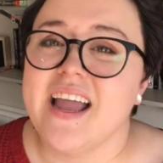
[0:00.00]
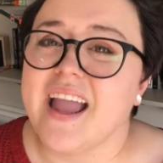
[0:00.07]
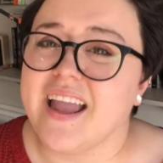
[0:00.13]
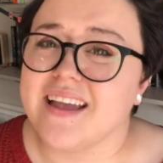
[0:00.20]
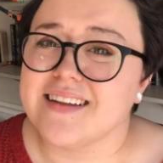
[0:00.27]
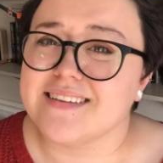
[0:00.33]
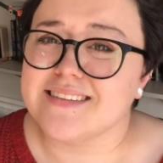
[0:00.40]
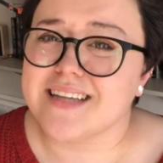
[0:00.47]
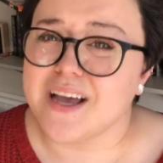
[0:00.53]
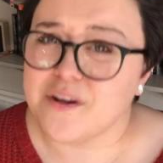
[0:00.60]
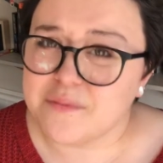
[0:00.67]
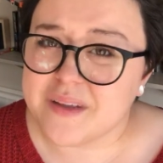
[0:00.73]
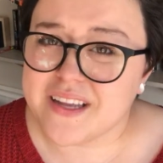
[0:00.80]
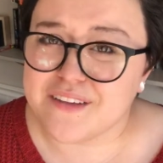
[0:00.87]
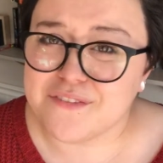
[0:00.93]
And
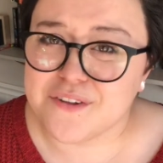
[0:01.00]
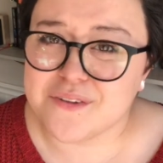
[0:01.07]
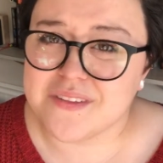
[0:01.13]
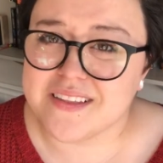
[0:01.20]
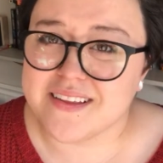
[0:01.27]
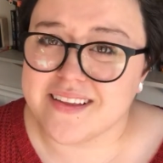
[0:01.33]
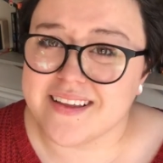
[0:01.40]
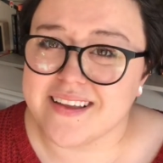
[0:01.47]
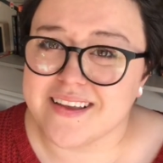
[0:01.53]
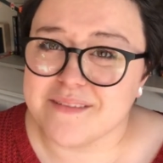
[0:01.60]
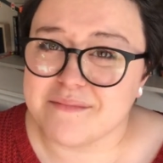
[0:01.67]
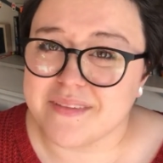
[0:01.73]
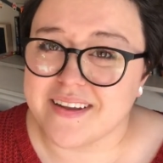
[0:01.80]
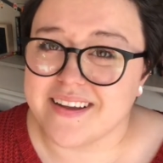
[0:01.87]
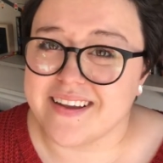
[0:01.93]
tell me if you think
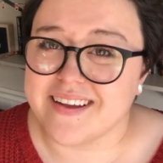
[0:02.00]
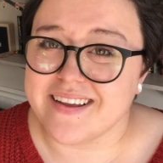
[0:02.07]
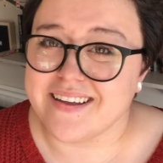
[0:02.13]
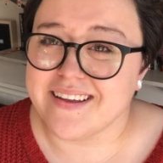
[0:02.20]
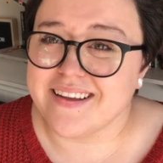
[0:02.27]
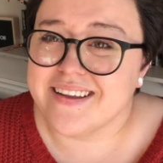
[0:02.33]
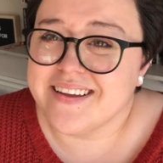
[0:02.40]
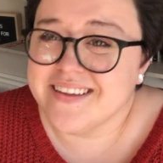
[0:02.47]
my